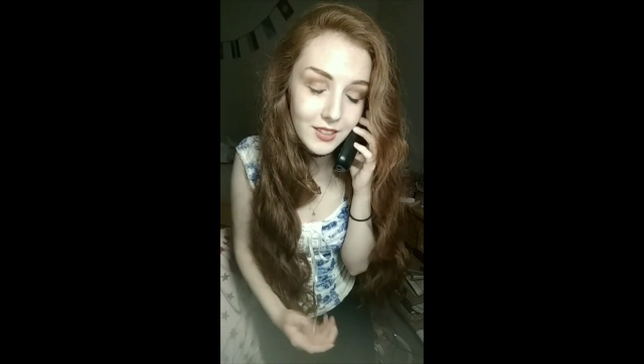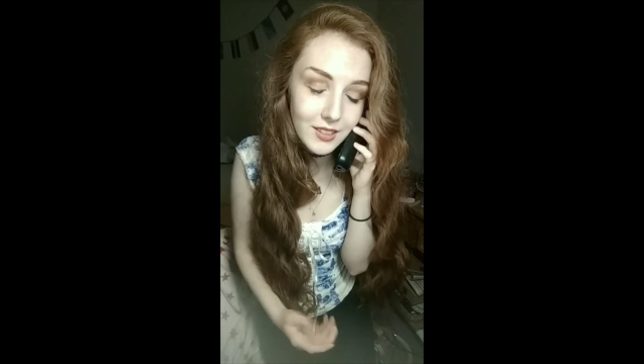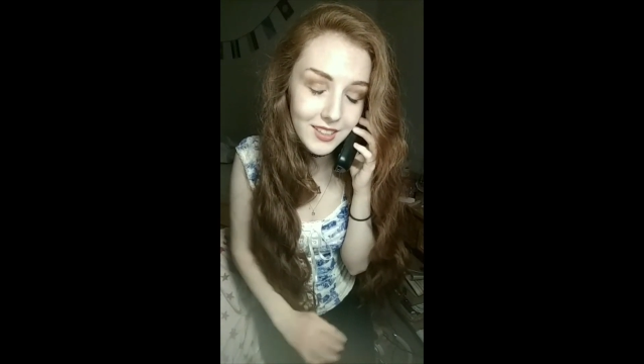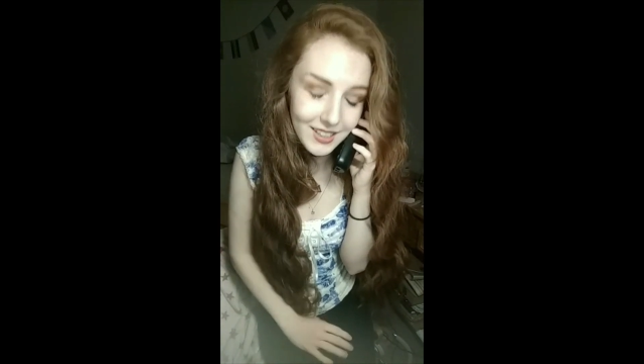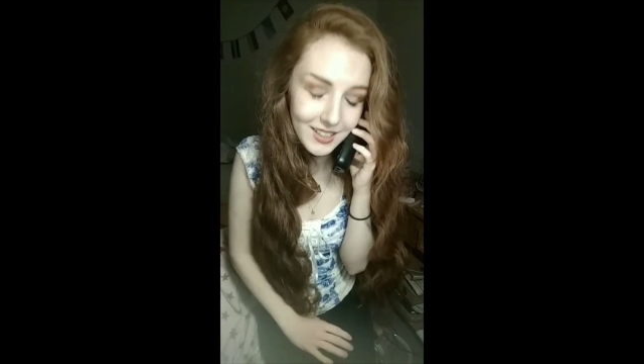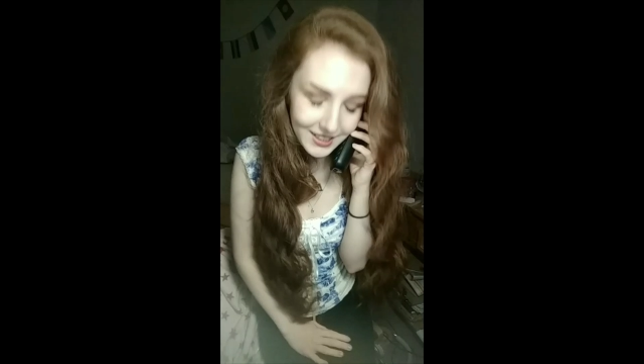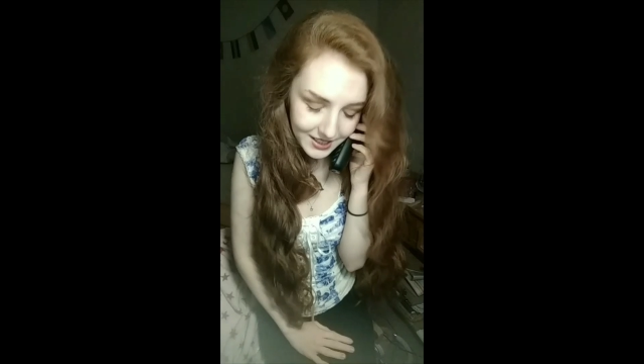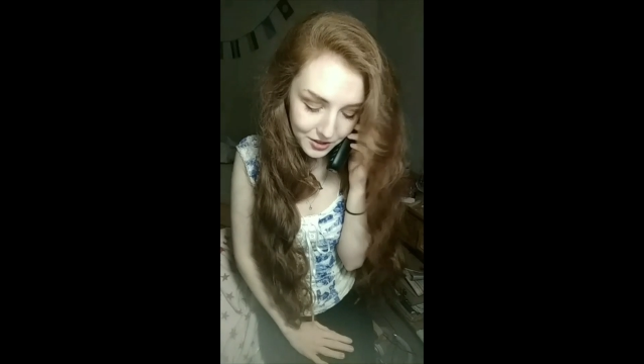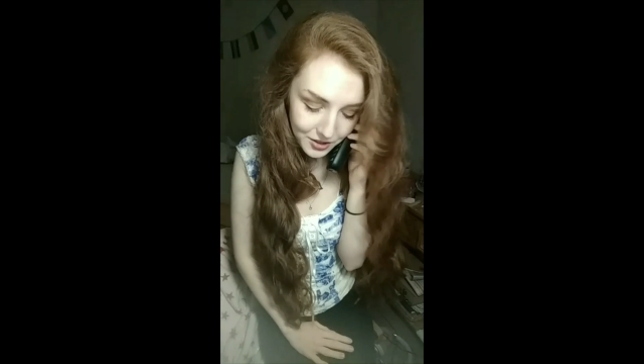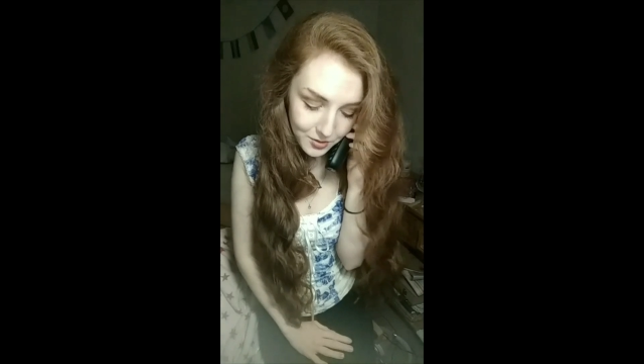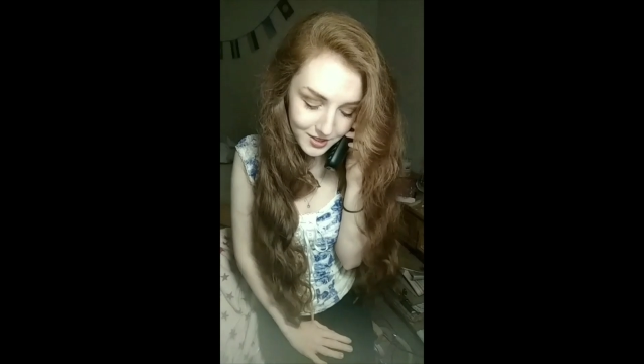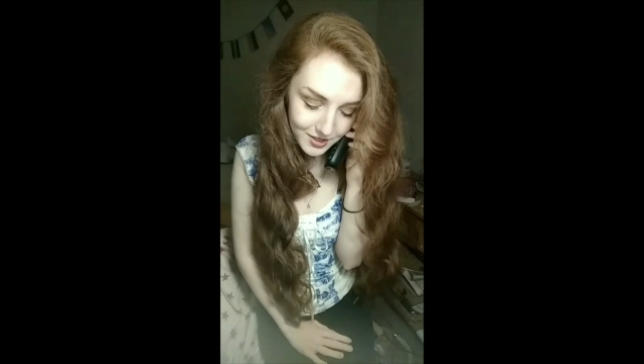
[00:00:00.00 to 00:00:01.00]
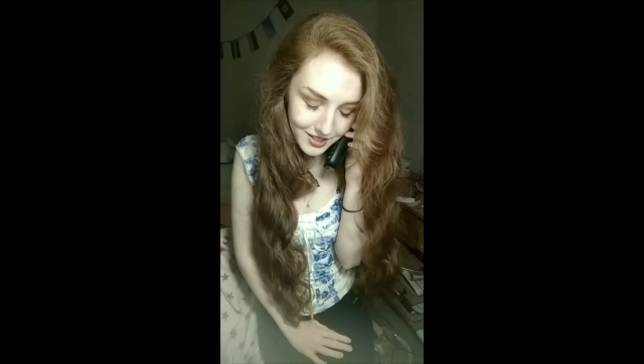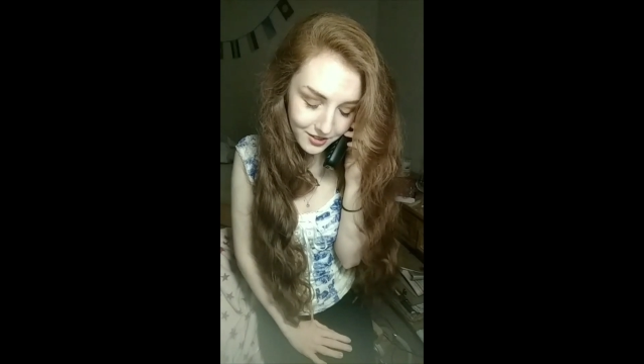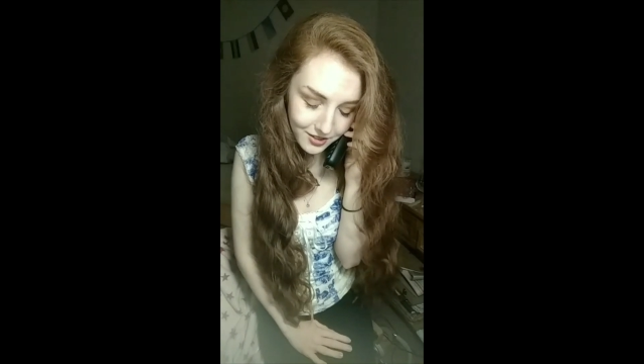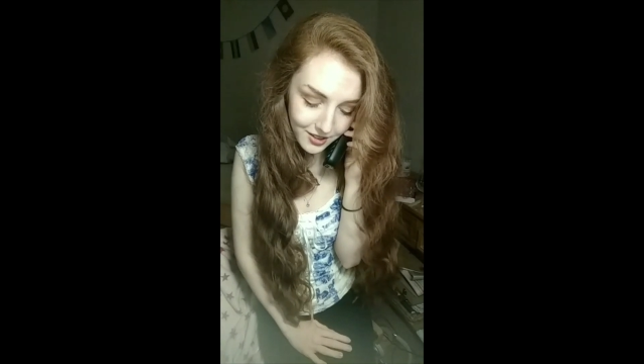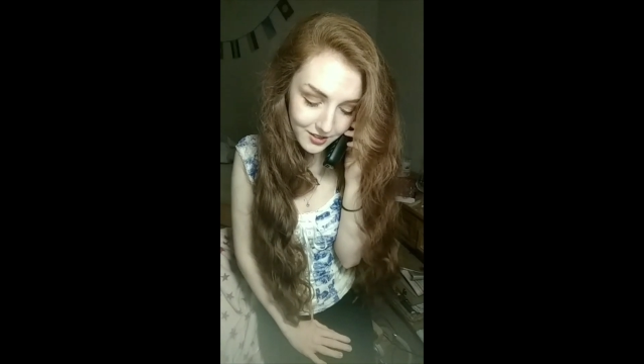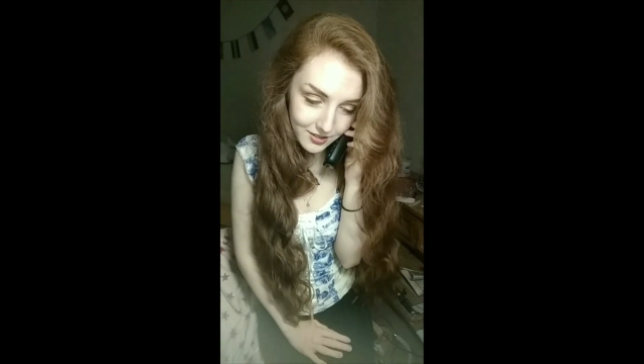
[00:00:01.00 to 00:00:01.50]
Can I tell you a
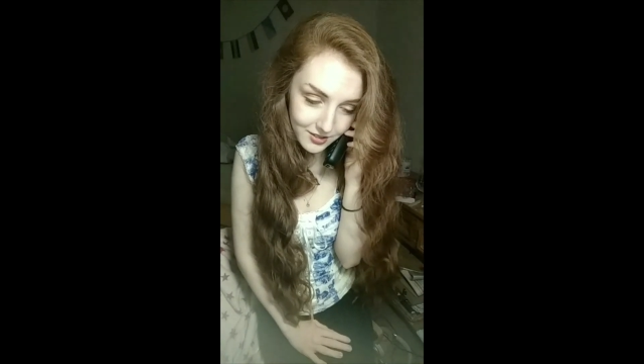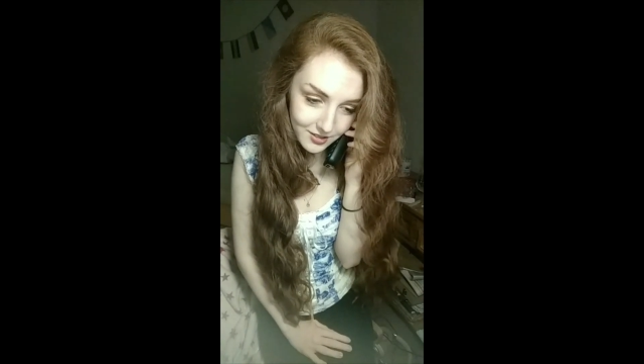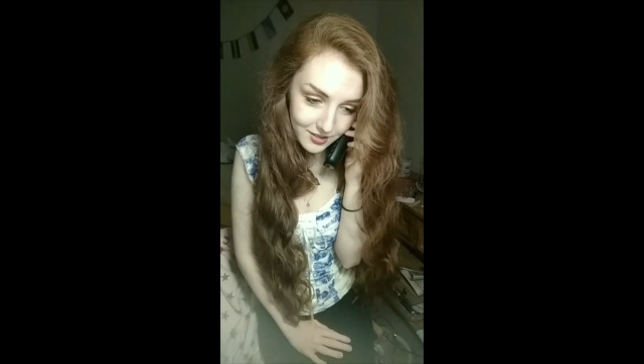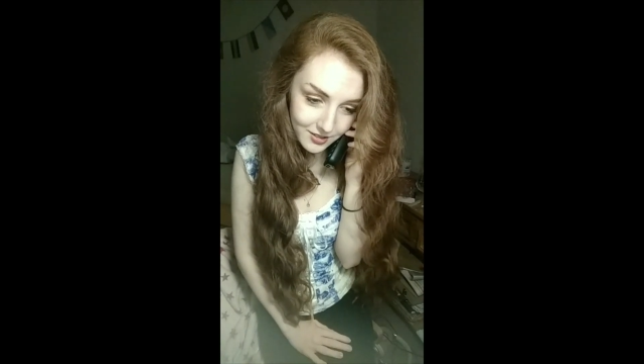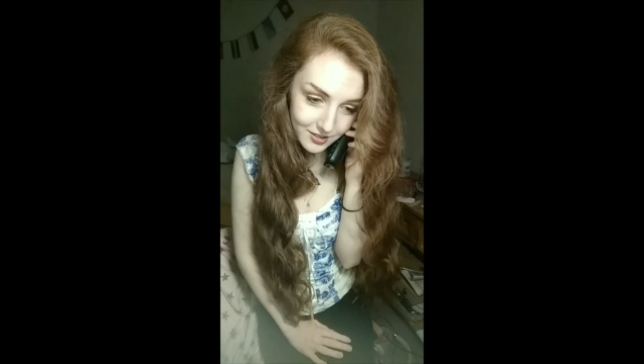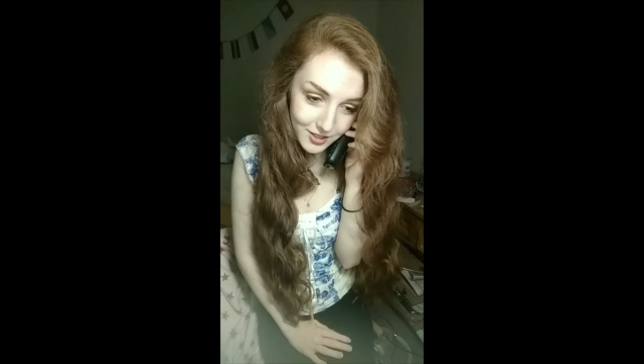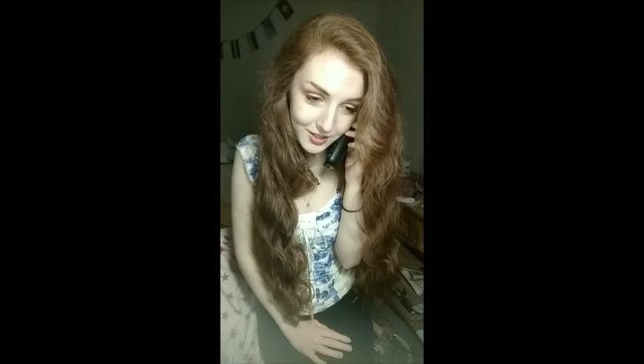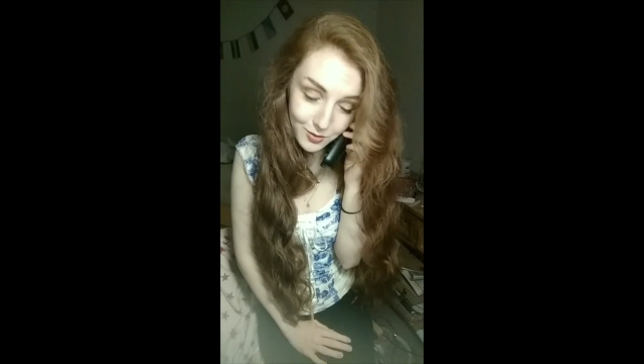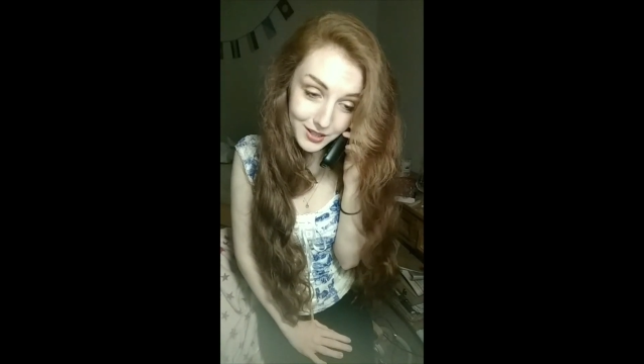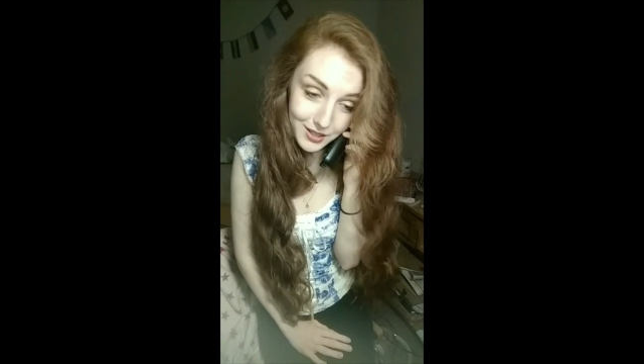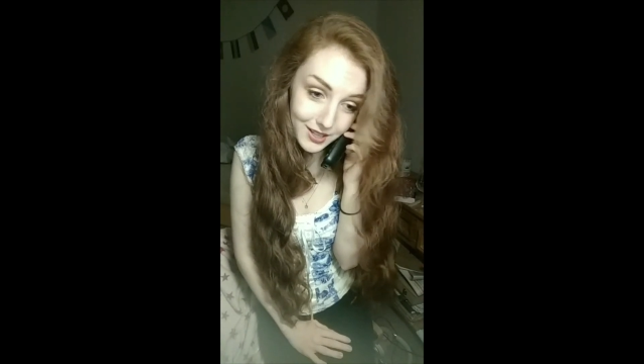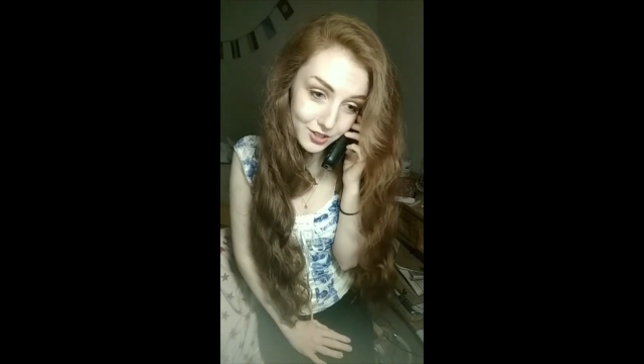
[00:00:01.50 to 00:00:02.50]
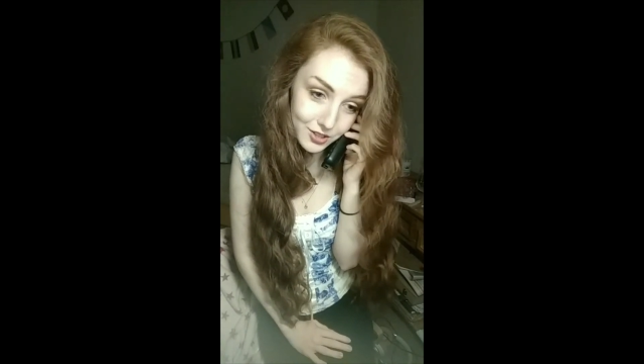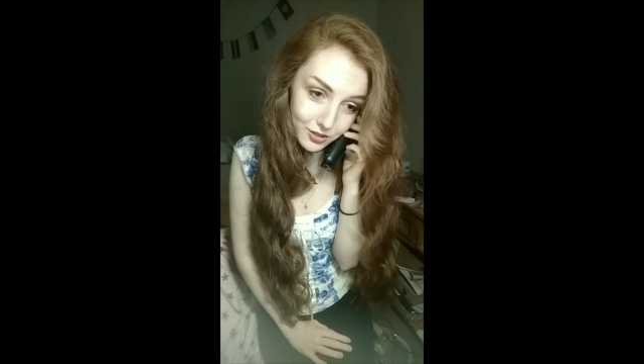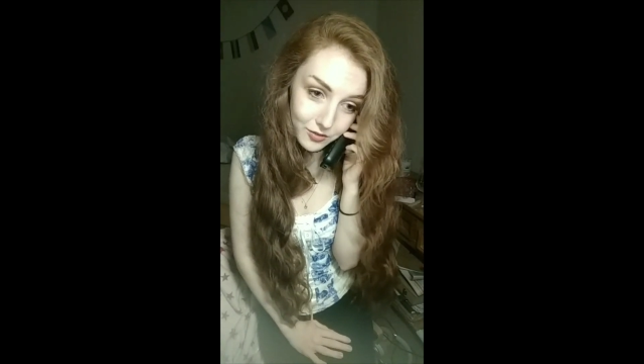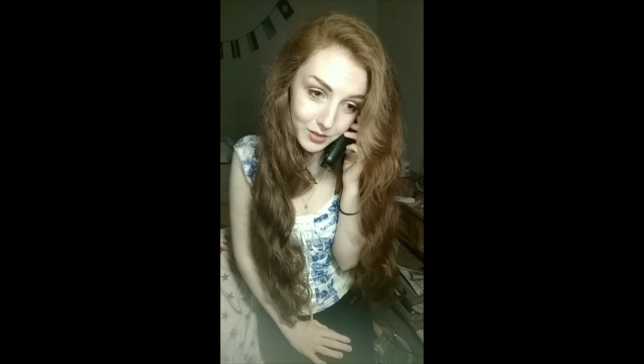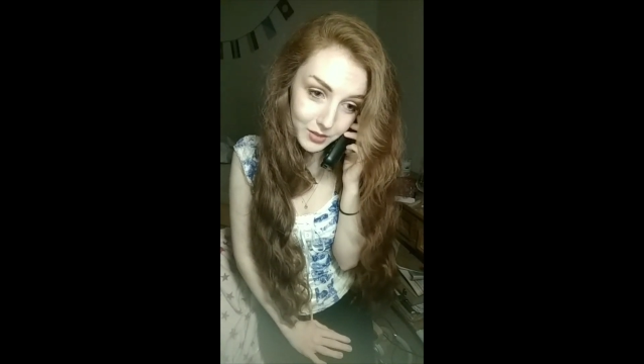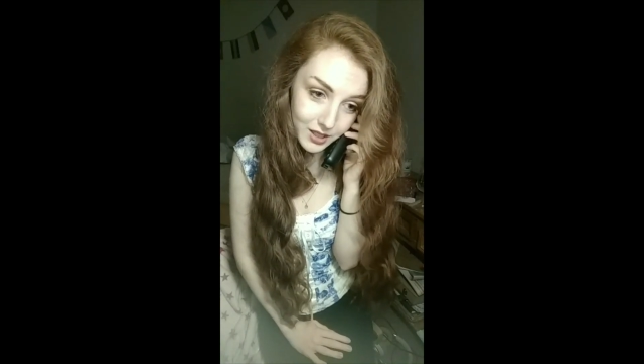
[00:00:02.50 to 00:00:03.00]
secret, sweet angel
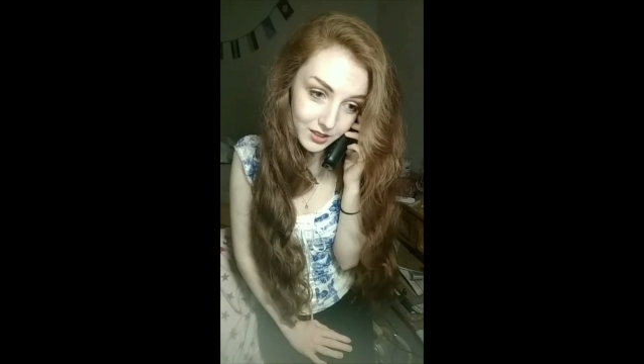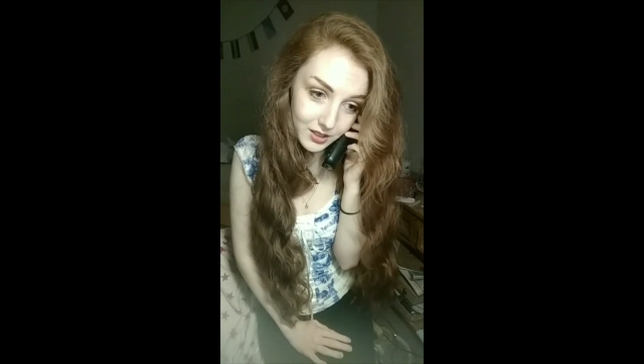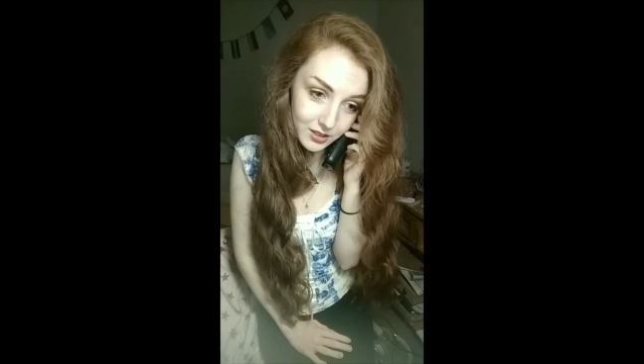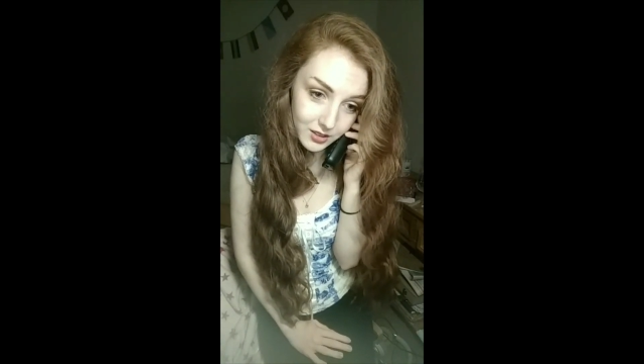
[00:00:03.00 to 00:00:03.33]
of mine?